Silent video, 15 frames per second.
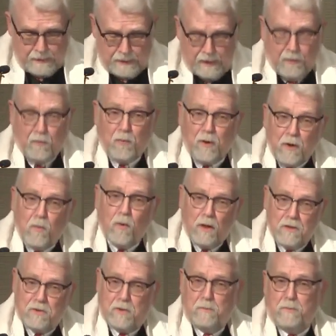and we
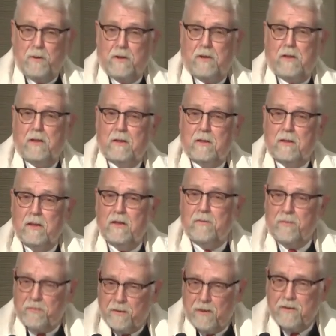want to put this in
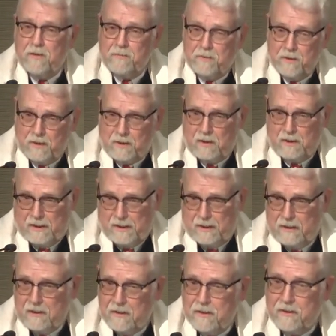front of your clinic
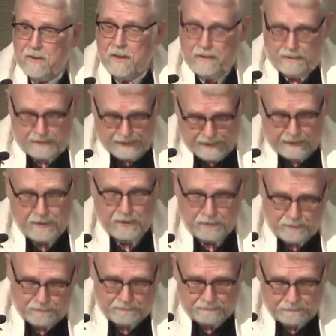to say thank you.